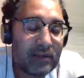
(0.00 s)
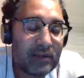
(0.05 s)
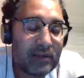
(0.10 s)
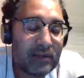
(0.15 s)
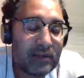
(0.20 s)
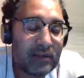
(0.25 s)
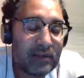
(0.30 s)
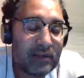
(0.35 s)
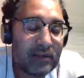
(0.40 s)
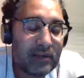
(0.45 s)

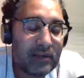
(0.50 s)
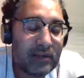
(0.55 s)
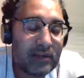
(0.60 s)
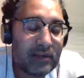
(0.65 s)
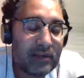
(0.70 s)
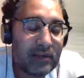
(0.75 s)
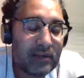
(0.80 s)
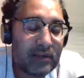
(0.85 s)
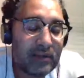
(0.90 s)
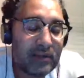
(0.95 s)
So
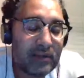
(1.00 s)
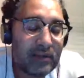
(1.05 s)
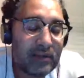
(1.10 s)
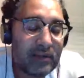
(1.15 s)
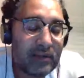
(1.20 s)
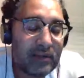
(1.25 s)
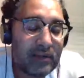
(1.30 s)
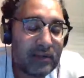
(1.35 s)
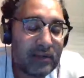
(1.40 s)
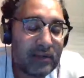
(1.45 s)
would
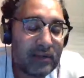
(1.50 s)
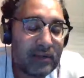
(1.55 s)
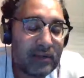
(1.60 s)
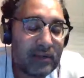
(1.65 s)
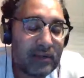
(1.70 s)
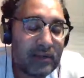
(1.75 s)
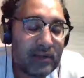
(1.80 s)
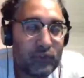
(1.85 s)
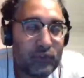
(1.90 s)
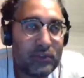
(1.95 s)
you
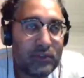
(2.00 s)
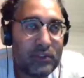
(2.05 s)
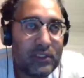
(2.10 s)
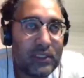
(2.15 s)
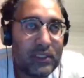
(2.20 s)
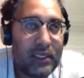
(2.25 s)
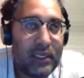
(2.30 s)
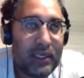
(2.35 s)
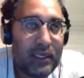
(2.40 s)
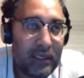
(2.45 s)

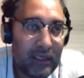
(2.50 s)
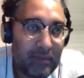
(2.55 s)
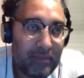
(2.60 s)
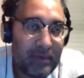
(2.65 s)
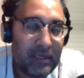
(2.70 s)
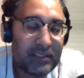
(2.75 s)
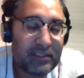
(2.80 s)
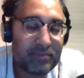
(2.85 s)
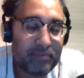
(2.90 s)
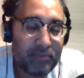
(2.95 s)
introduce
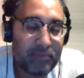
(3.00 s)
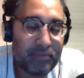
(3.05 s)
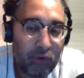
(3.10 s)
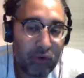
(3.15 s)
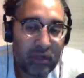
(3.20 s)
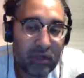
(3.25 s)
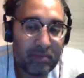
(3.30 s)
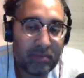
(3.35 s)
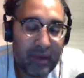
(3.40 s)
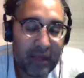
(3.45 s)

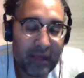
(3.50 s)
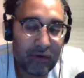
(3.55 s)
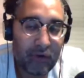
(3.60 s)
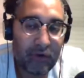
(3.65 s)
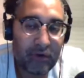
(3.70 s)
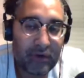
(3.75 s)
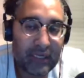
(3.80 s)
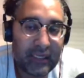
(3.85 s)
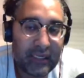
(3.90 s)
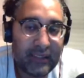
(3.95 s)
him as
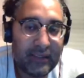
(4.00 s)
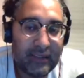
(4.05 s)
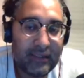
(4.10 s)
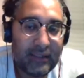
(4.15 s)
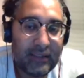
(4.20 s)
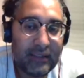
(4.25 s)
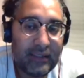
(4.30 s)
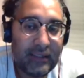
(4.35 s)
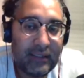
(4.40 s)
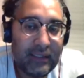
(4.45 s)
broken Matt
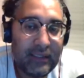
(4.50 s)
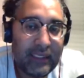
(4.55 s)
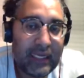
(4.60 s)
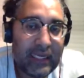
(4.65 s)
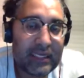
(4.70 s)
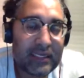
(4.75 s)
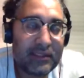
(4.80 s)
Hardy